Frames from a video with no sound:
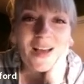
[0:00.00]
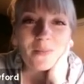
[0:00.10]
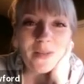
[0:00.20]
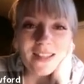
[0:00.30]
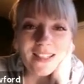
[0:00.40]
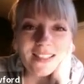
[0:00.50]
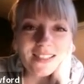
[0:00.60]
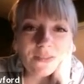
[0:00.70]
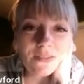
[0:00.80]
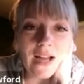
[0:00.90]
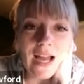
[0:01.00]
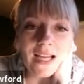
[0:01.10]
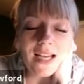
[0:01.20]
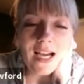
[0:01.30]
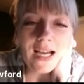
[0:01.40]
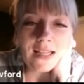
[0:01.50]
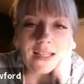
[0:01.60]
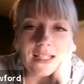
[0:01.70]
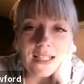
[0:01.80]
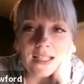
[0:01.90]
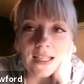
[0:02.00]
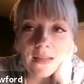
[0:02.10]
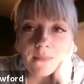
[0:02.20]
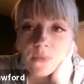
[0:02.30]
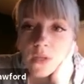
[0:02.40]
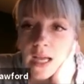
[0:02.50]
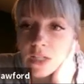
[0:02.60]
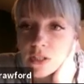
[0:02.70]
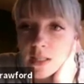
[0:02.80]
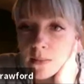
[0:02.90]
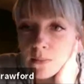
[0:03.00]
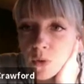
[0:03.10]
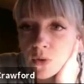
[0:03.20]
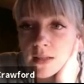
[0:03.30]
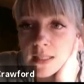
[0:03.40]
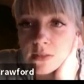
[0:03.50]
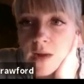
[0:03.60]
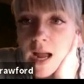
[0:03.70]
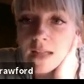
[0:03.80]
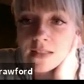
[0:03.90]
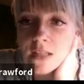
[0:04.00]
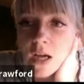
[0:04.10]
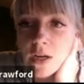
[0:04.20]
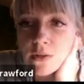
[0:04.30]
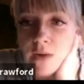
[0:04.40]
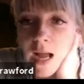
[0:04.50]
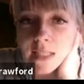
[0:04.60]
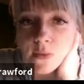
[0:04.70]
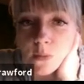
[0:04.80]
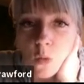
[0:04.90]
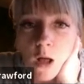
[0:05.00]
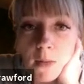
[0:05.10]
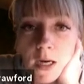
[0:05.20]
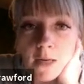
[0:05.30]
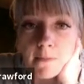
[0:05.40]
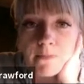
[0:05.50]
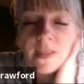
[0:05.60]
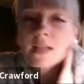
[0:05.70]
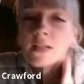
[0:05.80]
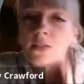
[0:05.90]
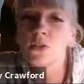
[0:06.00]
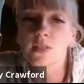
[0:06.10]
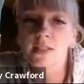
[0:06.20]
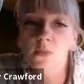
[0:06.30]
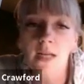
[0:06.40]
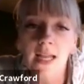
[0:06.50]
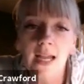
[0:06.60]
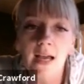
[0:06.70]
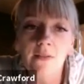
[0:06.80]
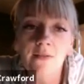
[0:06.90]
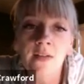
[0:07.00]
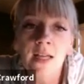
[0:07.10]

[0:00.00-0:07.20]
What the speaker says: but this rack on the actually both of these racks are the racks from Walmart. So this is what I have.